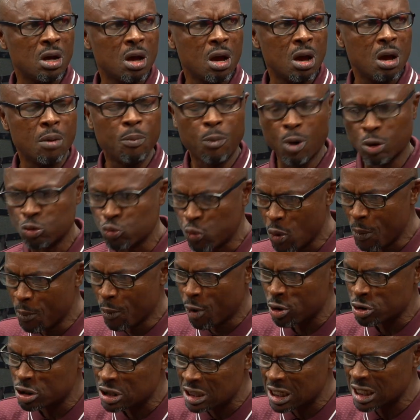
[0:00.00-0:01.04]
But we
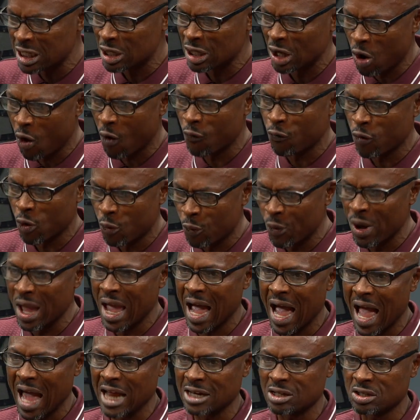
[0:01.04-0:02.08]
must think of a way
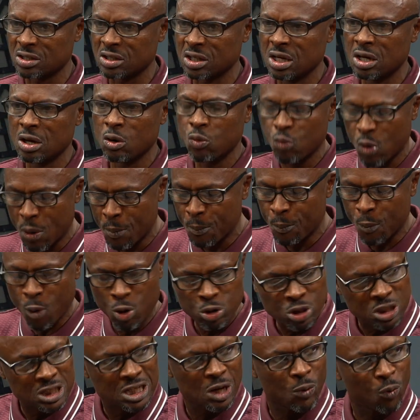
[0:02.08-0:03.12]
out.
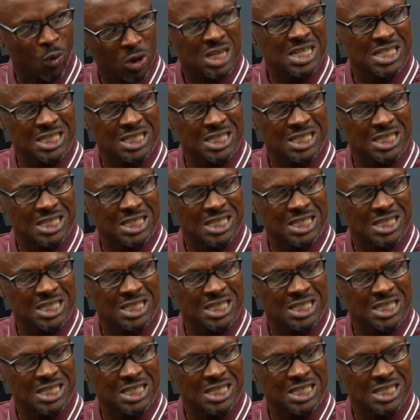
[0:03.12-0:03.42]
What is the